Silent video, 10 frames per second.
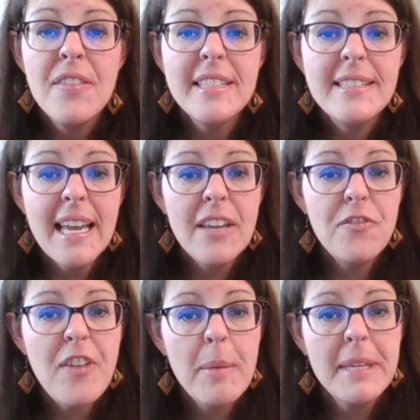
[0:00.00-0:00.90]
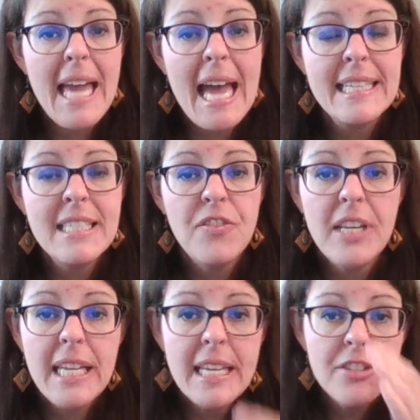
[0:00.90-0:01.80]
The second family
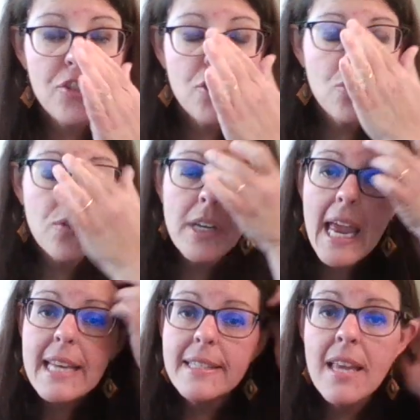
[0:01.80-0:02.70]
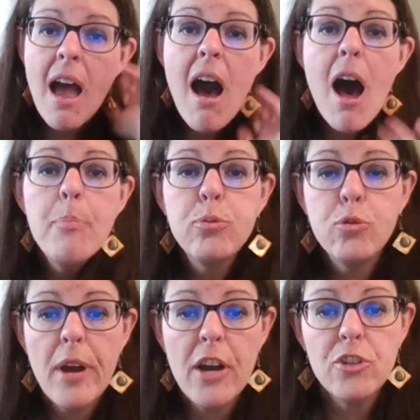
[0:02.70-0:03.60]
activity is to create a
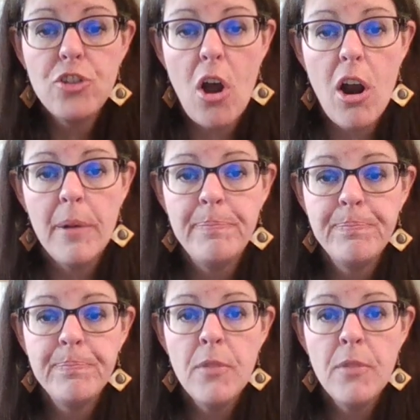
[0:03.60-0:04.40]
prayer jar.